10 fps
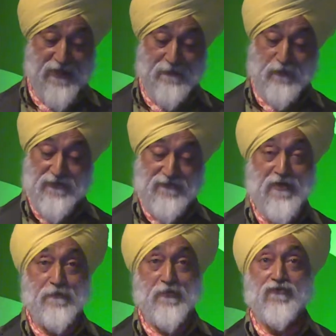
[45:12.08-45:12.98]
that Prince
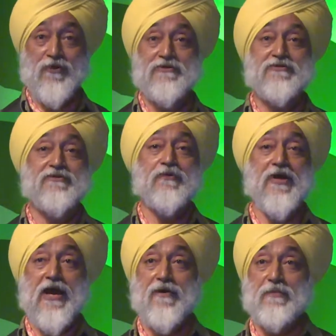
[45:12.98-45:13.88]
Philip, of course,
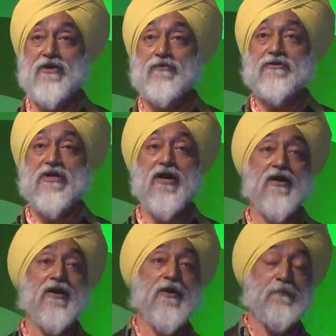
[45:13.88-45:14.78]
very happily was our
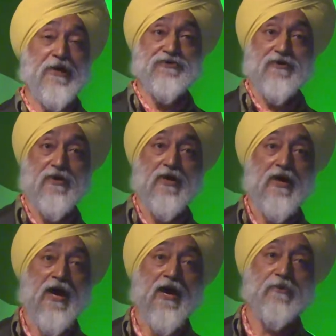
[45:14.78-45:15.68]
patron,
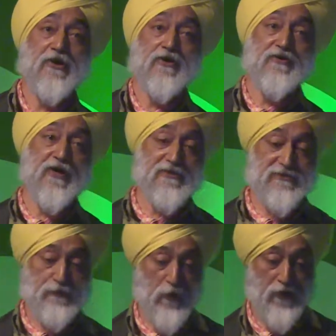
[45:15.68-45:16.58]
and we got great
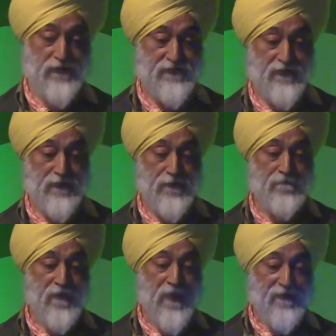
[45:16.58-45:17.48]
support. So
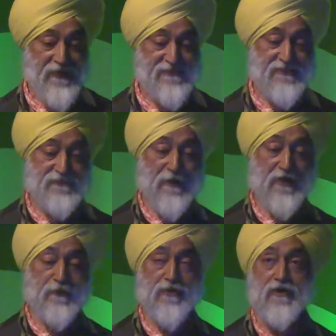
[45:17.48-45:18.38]
this
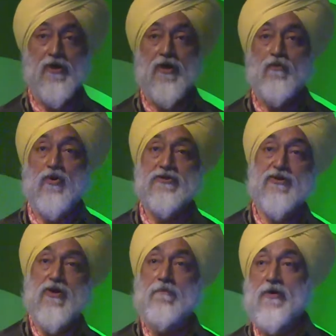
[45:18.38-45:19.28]
experiment was a
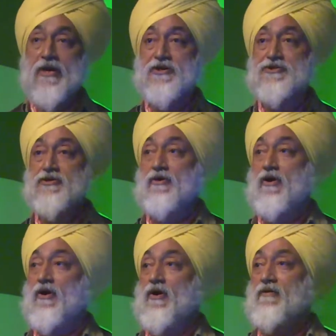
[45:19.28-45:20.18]
combination
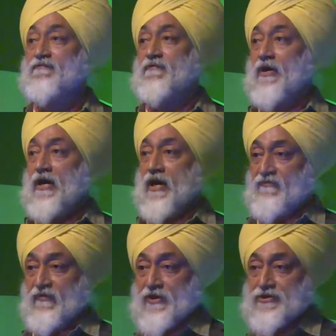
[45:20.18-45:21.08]
of
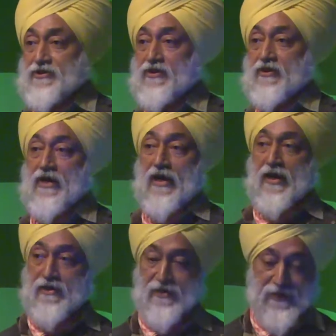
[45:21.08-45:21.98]
adventure
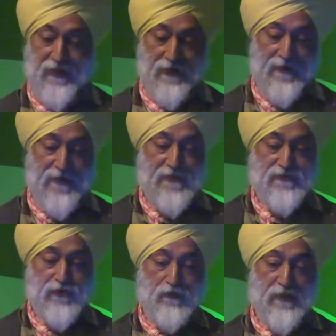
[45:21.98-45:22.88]
and learning.
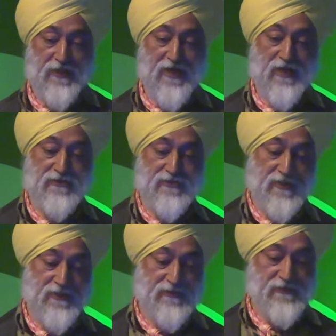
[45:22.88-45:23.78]
So with the
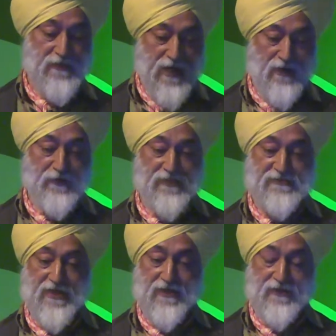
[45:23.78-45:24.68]
youngsters and with the
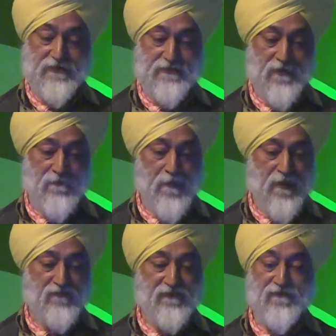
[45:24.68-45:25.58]
scientists,
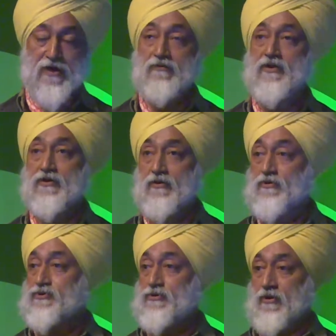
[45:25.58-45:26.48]
we found that the
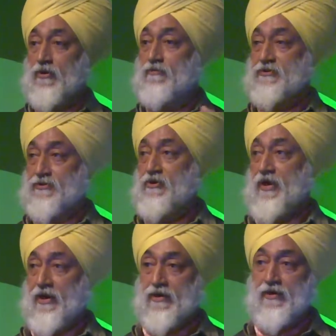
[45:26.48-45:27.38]
ozone hole was
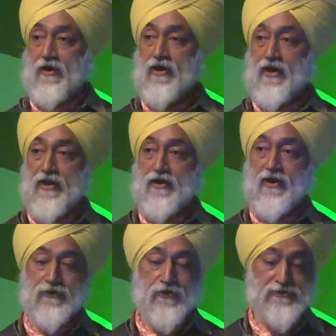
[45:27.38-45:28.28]
growing
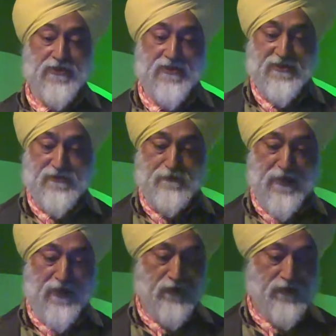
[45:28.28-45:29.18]
in those days, as
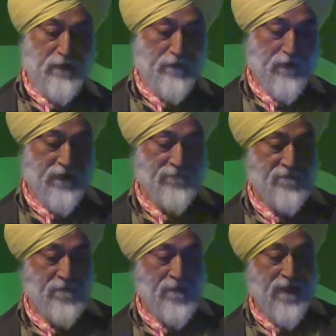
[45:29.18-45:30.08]
many would remember.
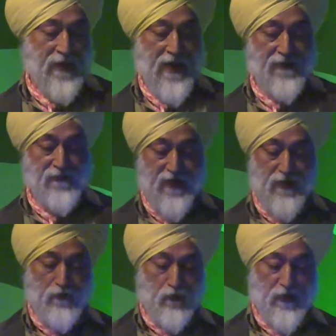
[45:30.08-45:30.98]
And
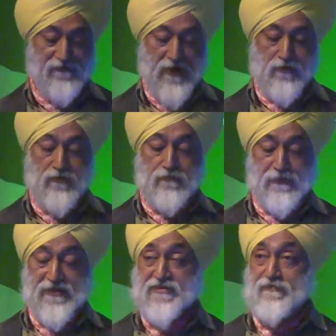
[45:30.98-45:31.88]
then we found
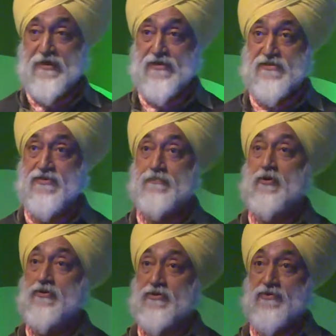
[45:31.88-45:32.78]
PCBs, the
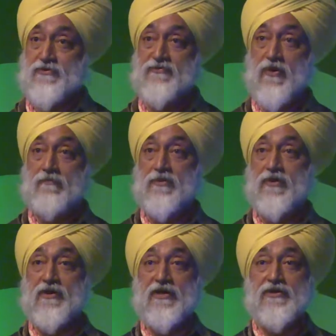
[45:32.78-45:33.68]
pollutants from
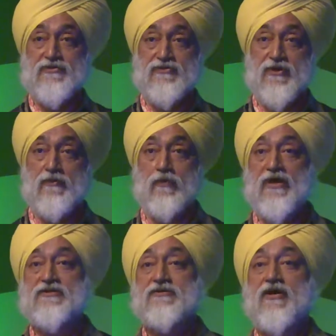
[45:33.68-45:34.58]
the industrial
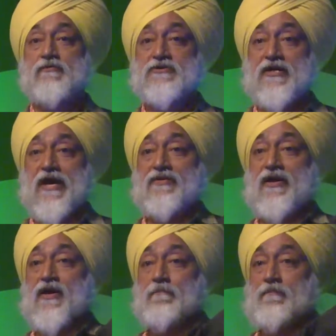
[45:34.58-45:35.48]
waste that was
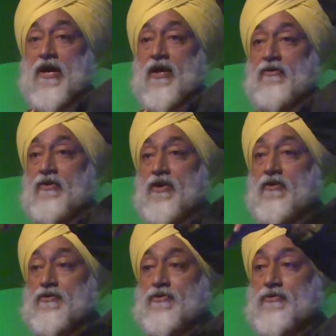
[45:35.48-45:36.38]
gathering up and going
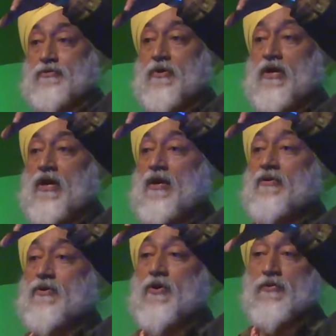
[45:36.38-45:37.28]
on to
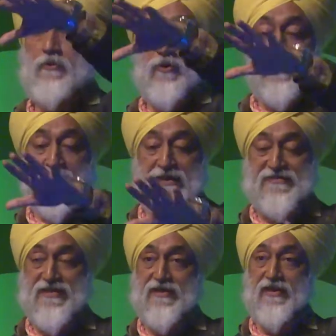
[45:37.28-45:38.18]
the North Pole and
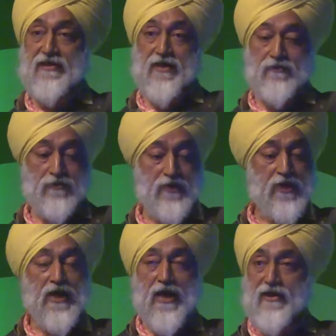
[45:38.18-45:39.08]
settling down
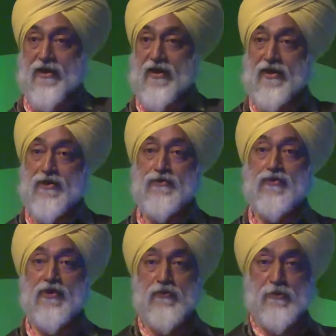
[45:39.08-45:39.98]
and getting into the
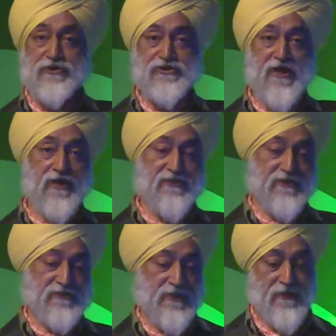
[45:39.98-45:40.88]
human chain as a
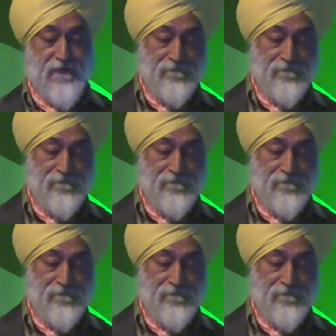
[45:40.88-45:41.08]
result.